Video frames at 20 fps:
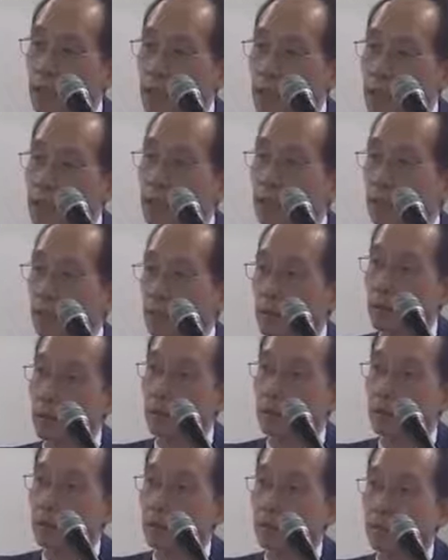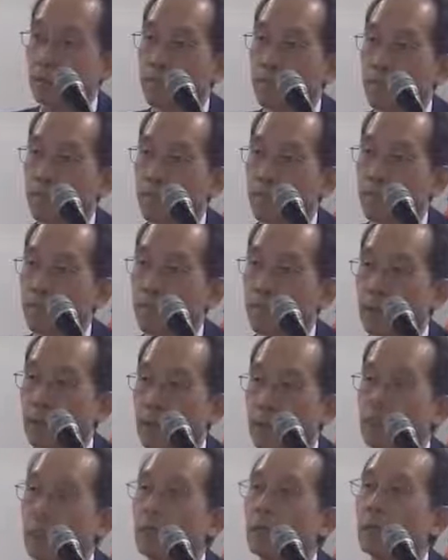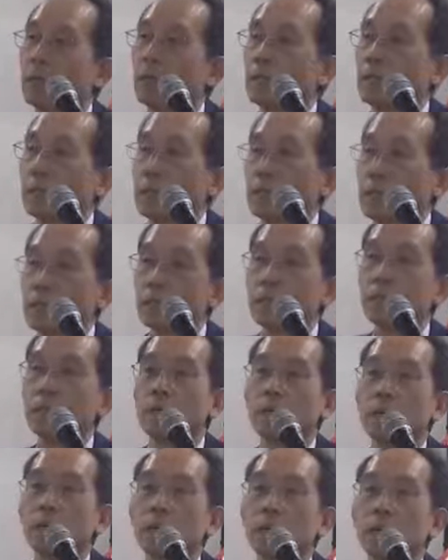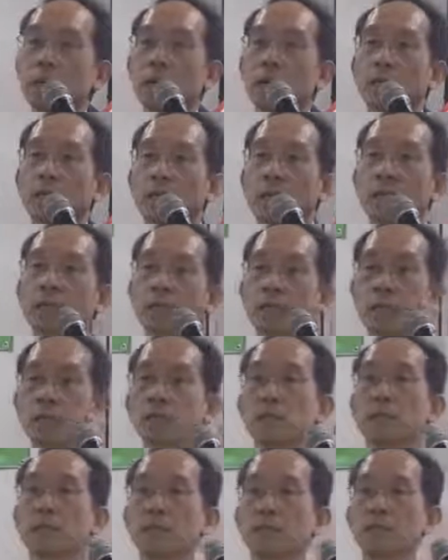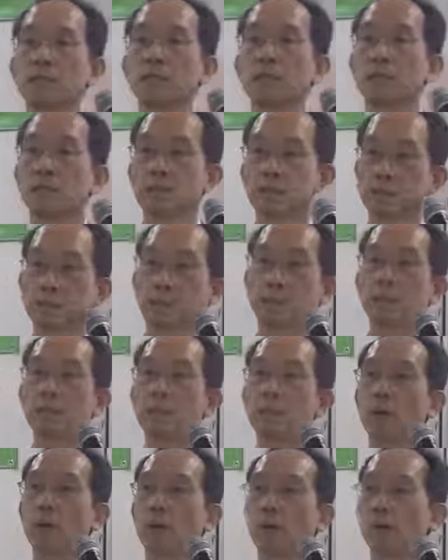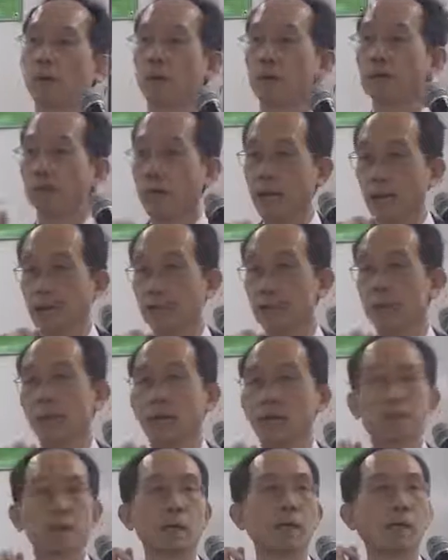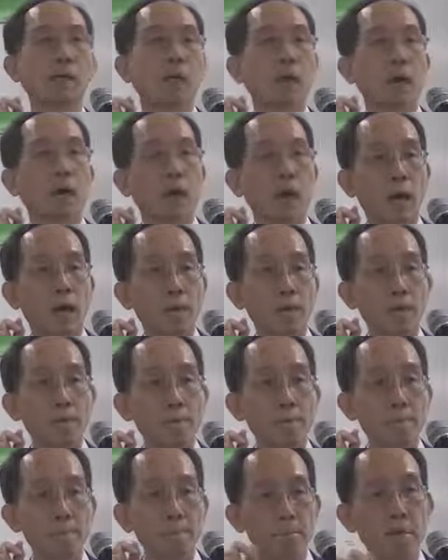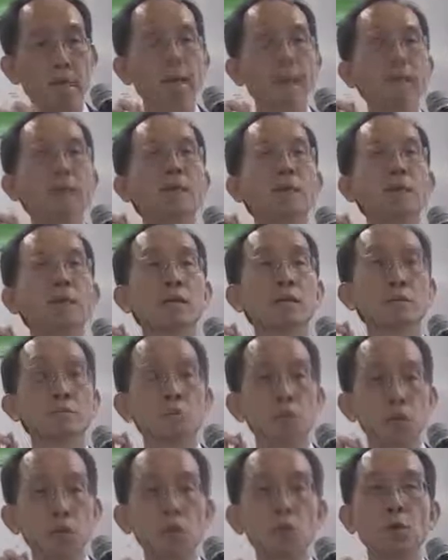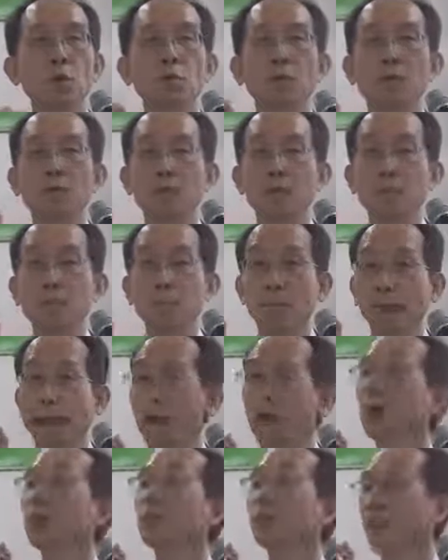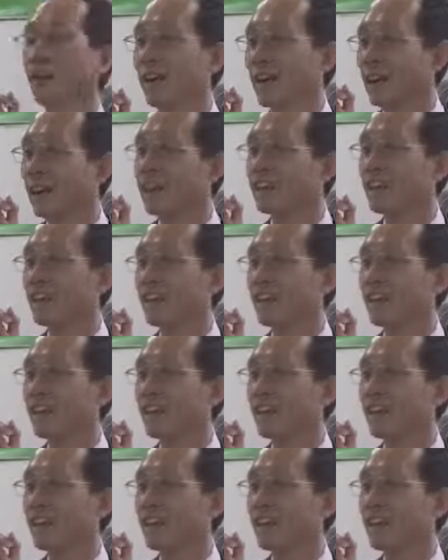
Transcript: in this course. So in this course, I just mentioned in this morning and last night, I met so many pioneers